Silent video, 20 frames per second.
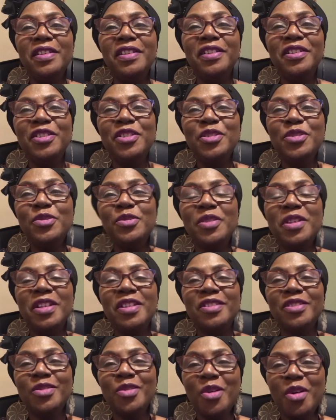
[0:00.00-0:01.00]
you and
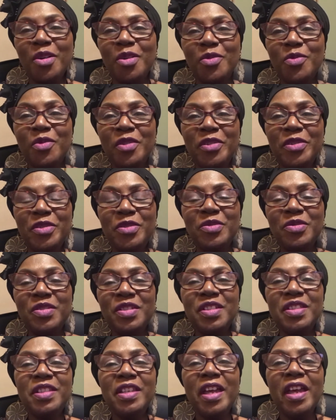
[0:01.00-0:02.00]
talking with you
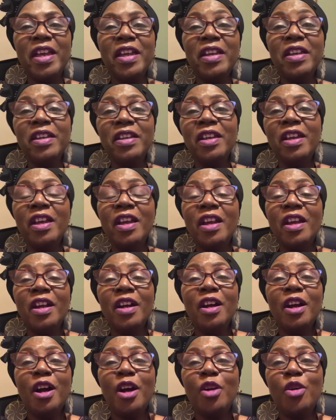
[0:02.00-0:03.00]
today. I
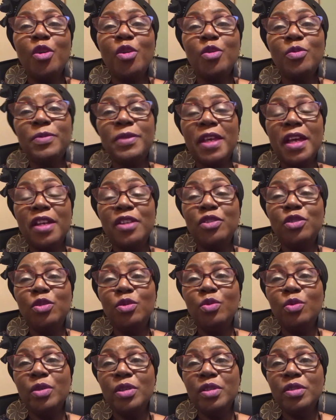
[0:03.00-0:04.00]
hope that you
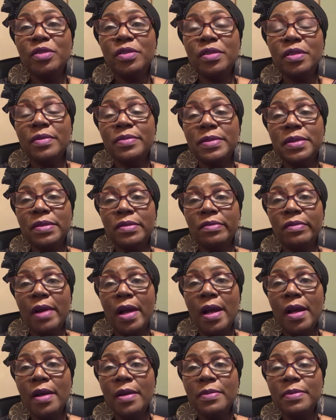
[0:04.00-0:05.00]
will
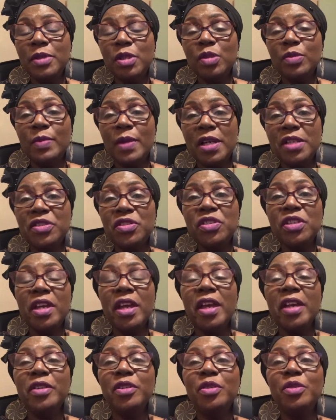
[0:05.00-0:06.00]
subscribe to my
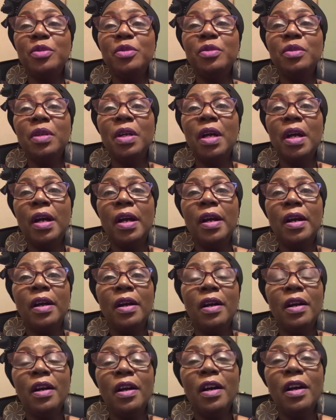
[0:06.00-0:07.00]
channel.
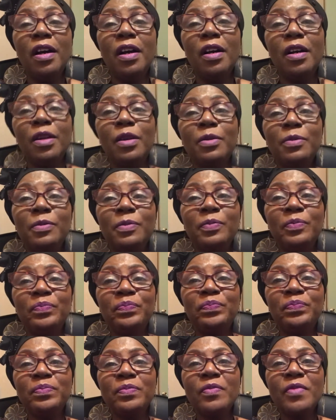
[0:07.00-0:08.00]

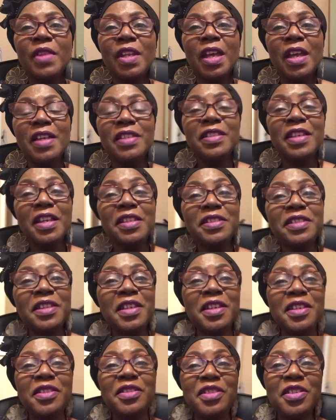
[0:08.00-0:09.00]
As I
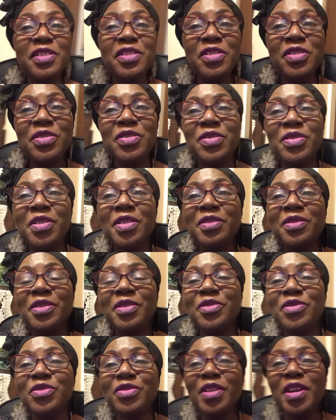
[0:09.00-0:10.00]
said, the
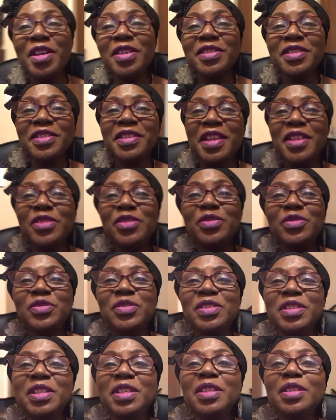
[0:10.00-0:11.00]
dress that you see
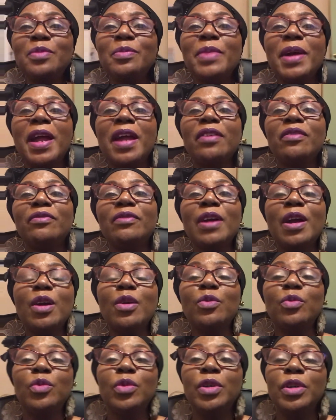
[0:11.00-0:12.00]
in the background,
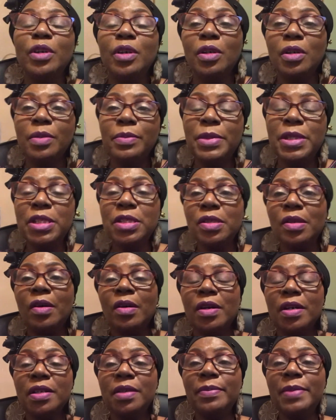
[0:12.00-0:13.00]
we're going to be talking
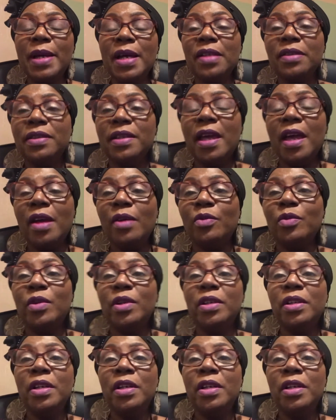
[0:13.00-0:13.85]
about that one.